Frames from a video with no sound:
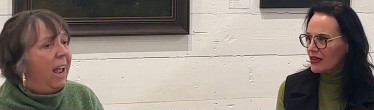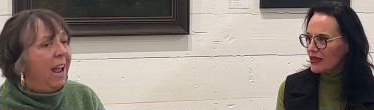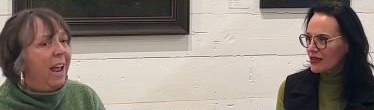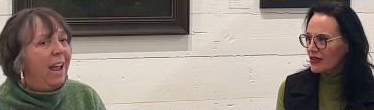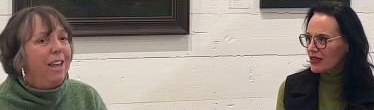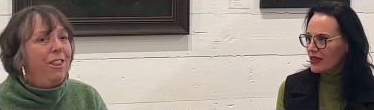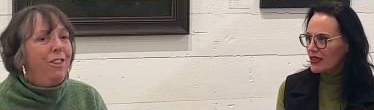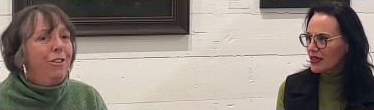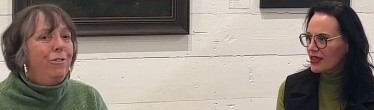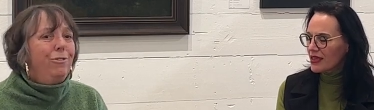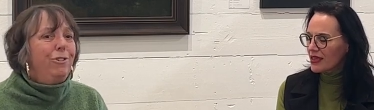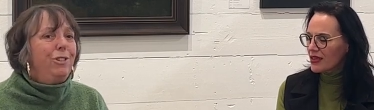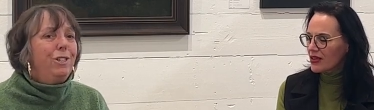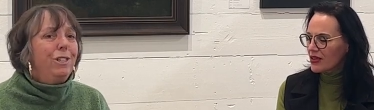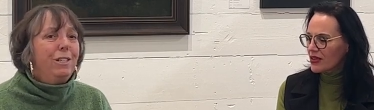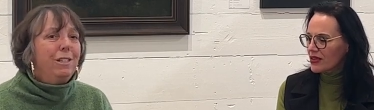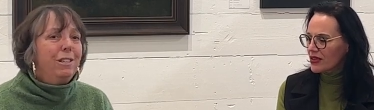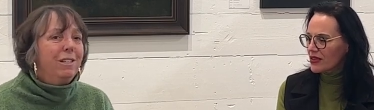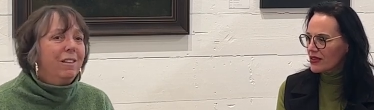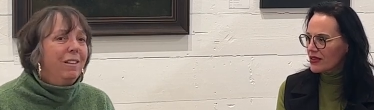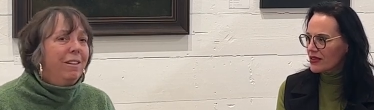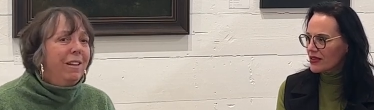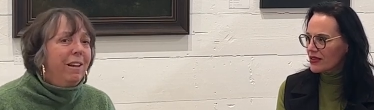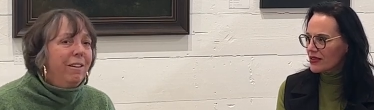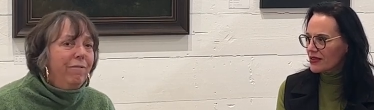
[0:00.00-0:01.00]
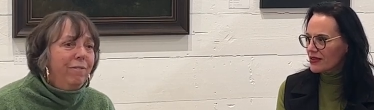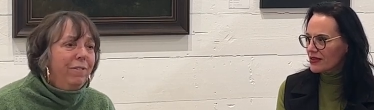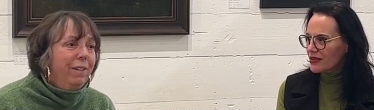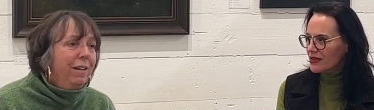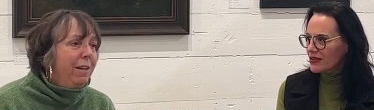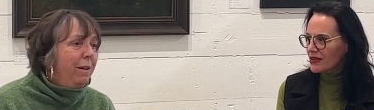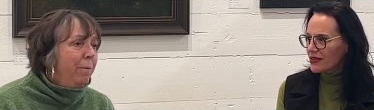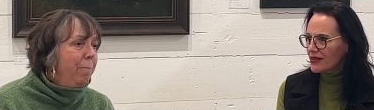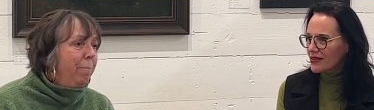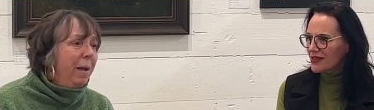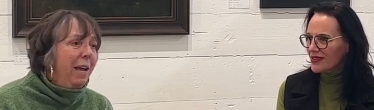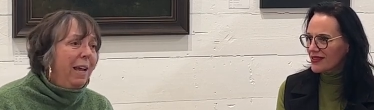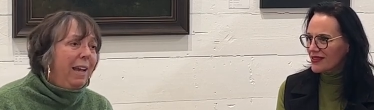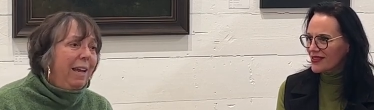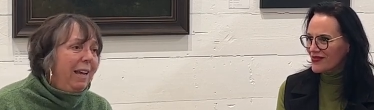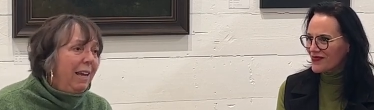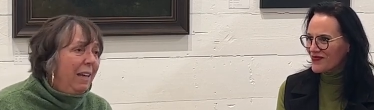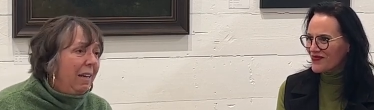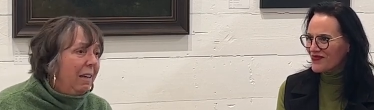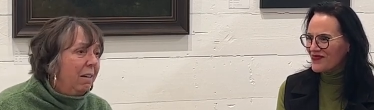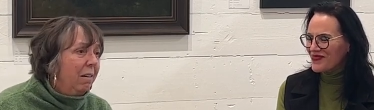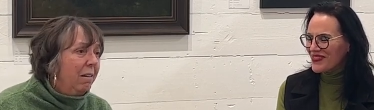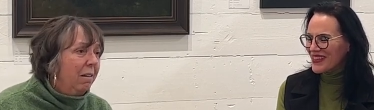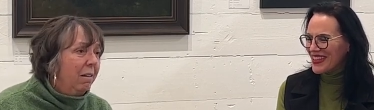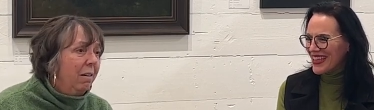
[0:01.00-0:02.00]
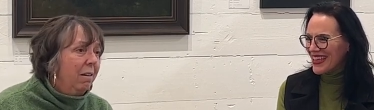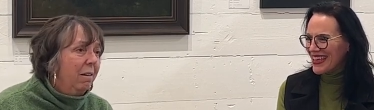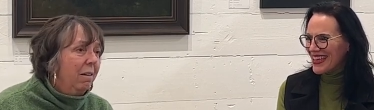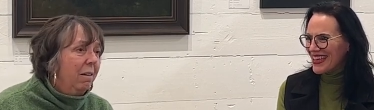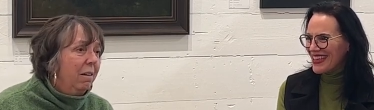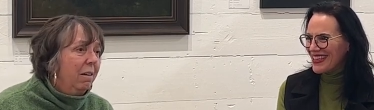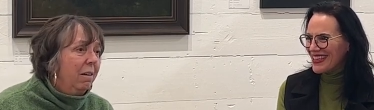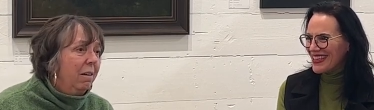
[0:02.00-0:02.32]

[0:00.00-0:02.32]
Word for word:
Speaker 1: And they're just lovely to paint. Yeah.